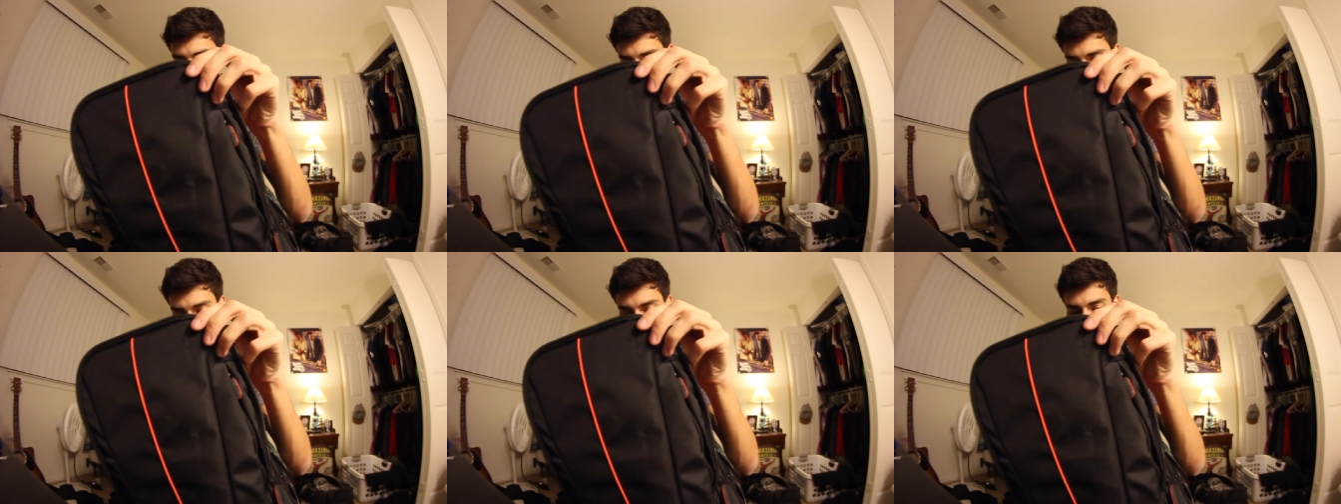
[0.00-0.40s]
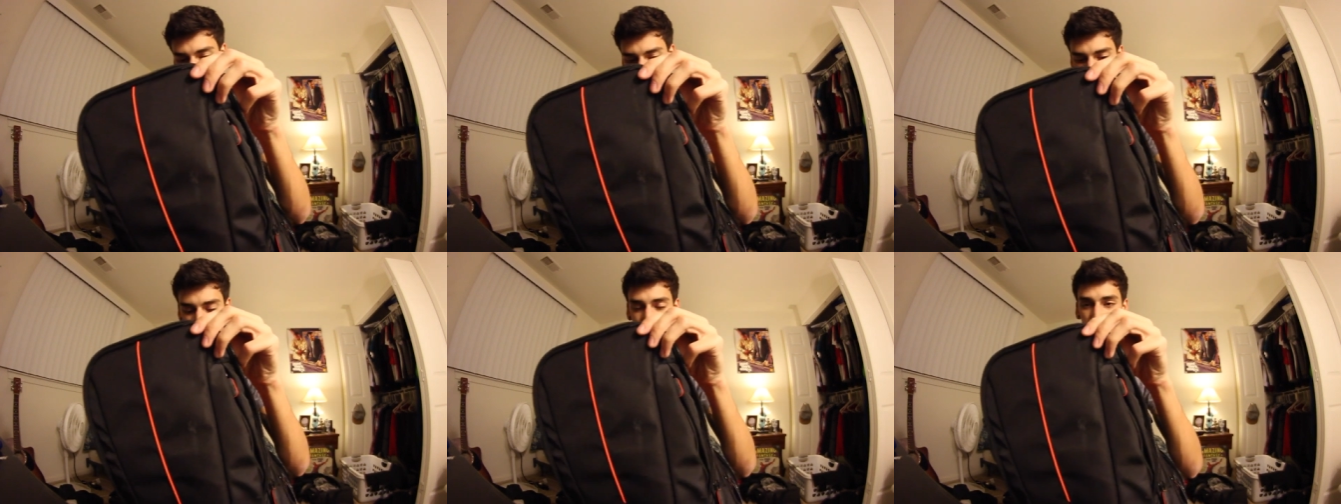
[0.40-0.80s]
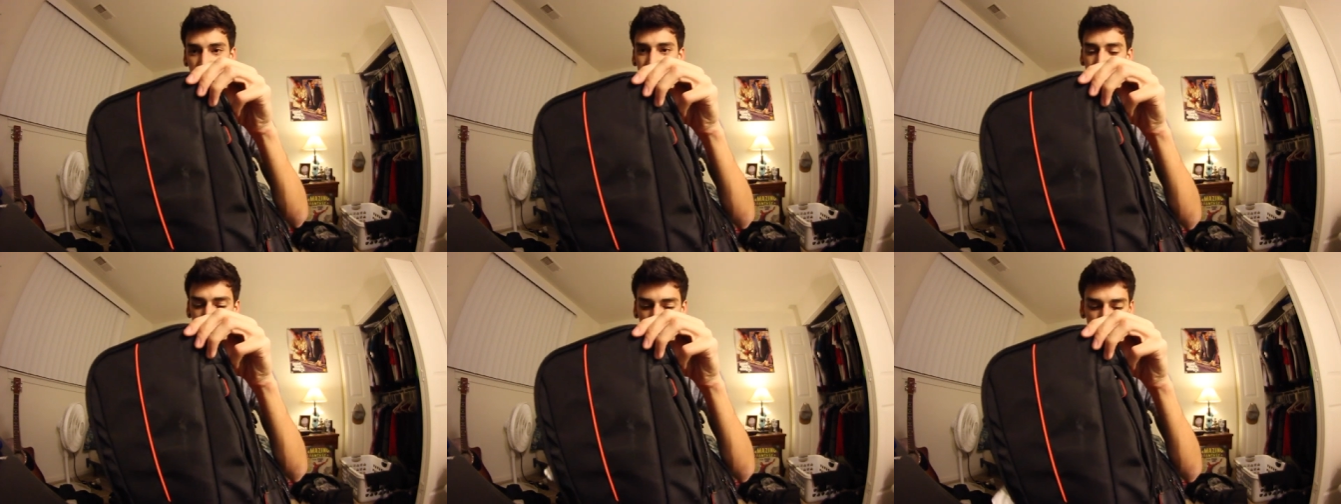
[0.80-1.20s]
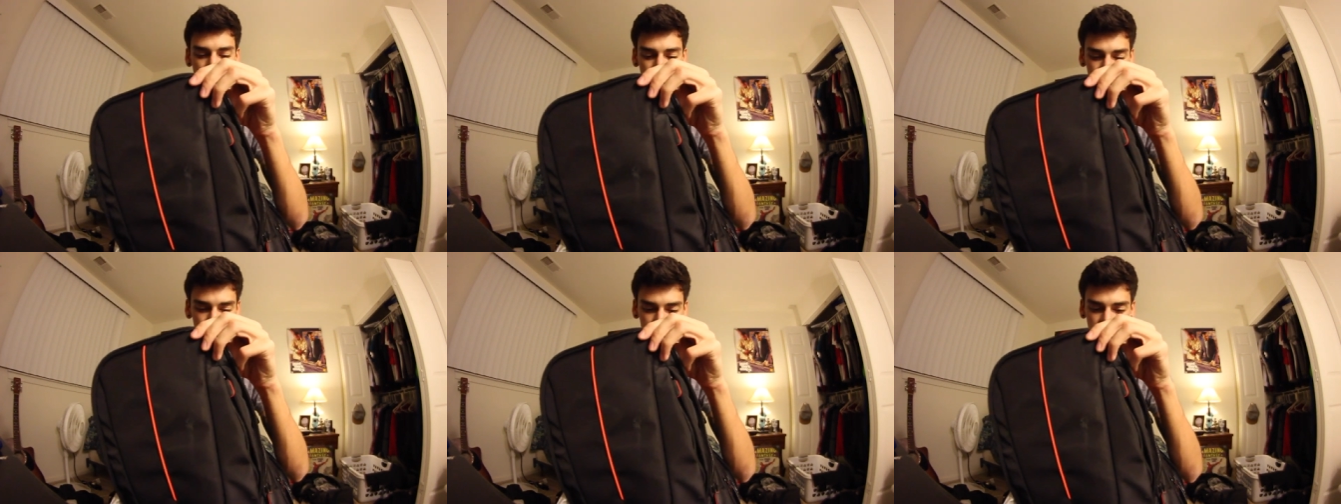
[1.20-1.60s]
So say, Sam, you're an
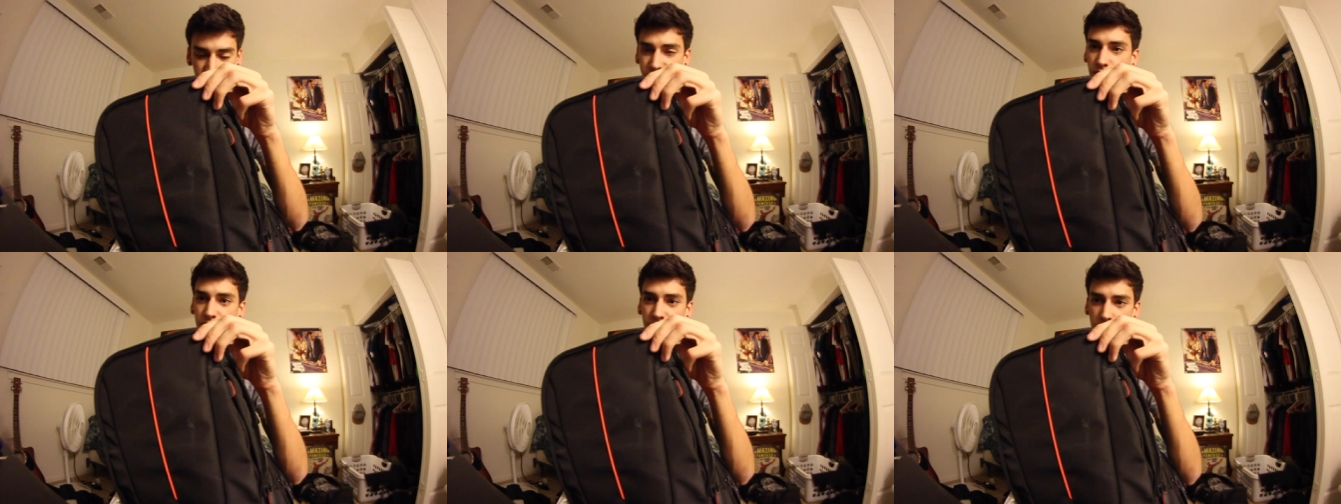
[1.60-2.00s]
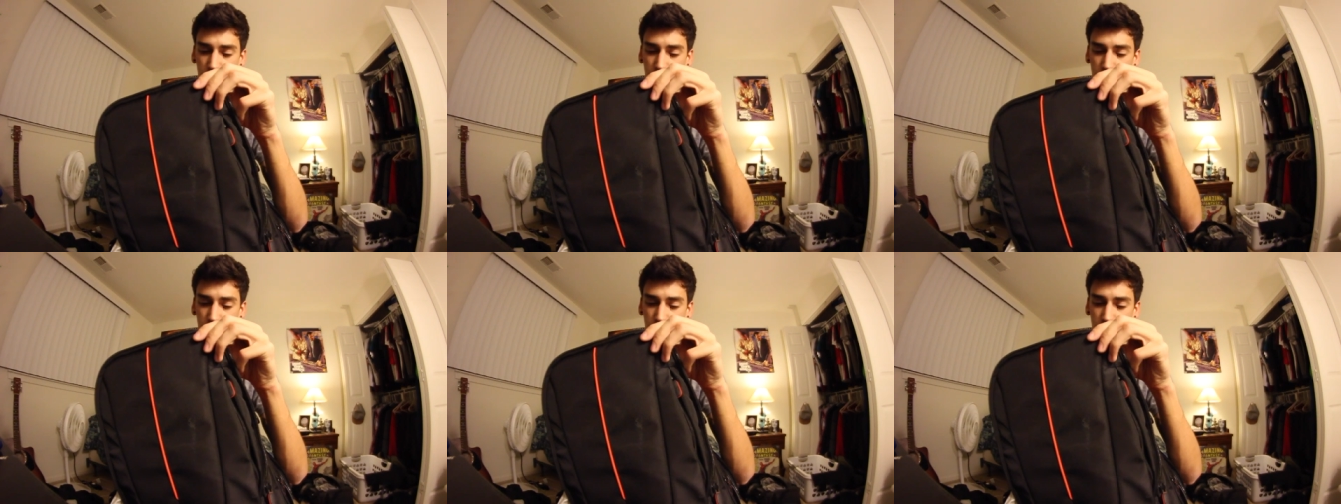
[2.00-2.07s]
idiot next time that